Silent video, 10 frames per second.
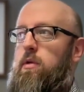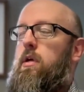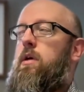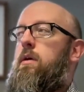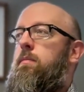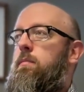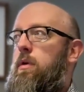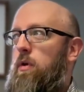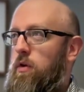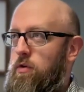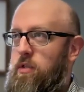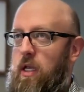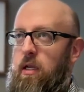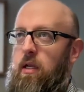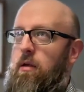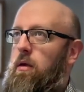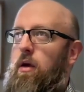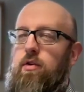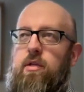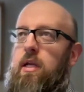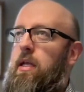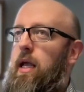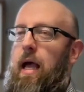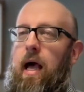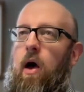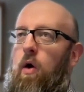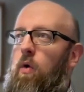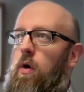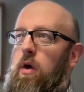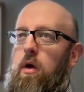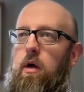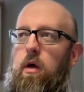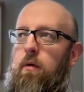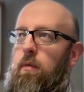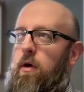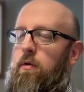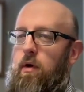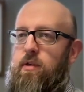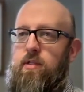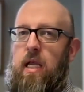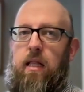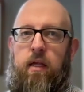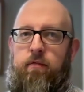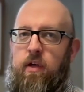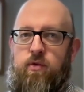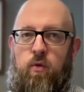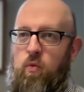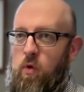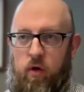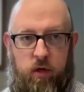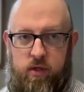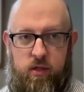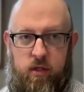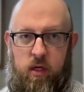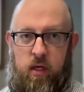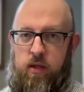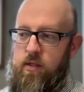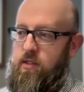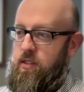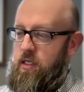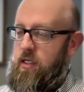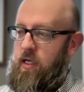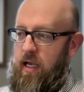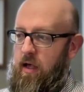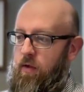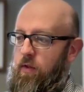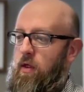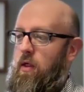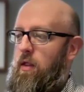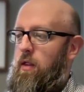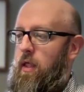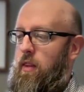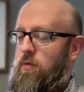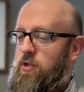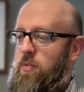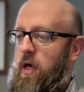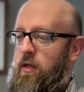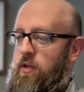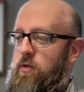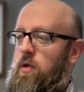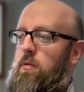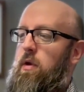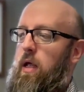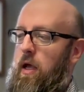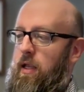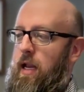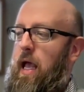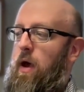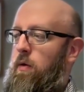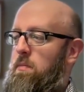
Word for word: Um, you know, understanding understanding how a, a, sailing vessel works and seeing how they responded to it and how it